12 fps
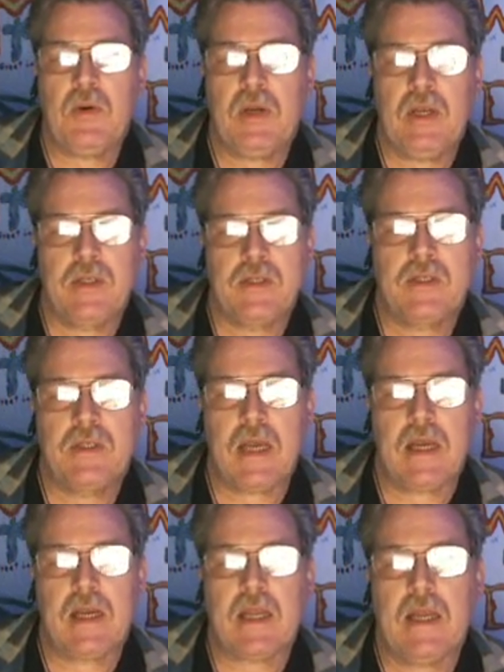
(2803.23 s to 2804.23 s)
and it's
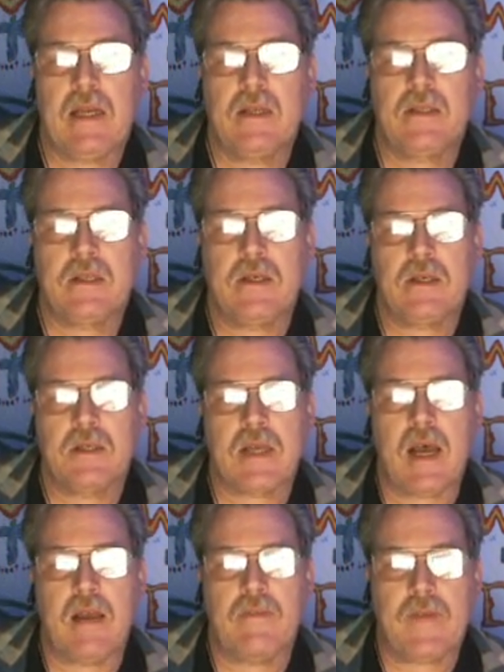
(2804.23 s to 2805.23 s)
dedicated to
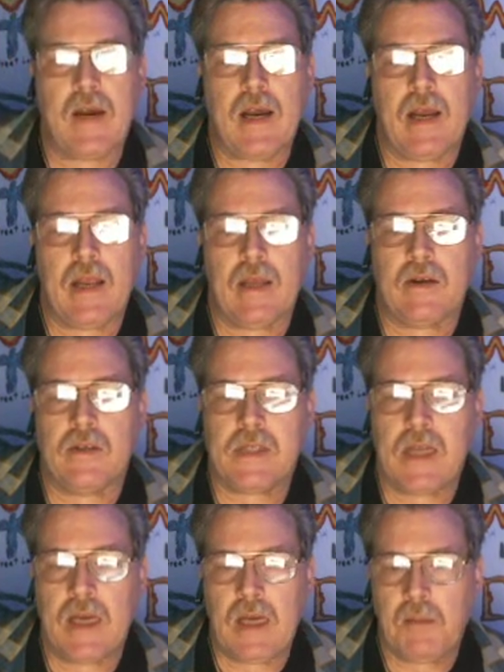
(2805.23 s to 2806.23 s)
sci-fi,
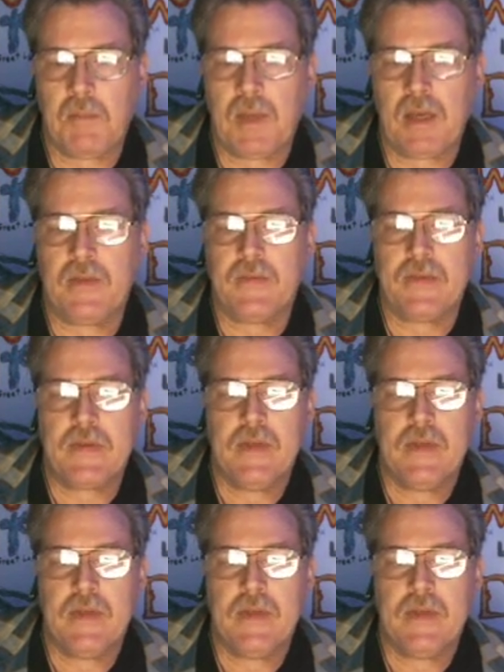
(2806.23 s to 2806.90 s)
entertainment,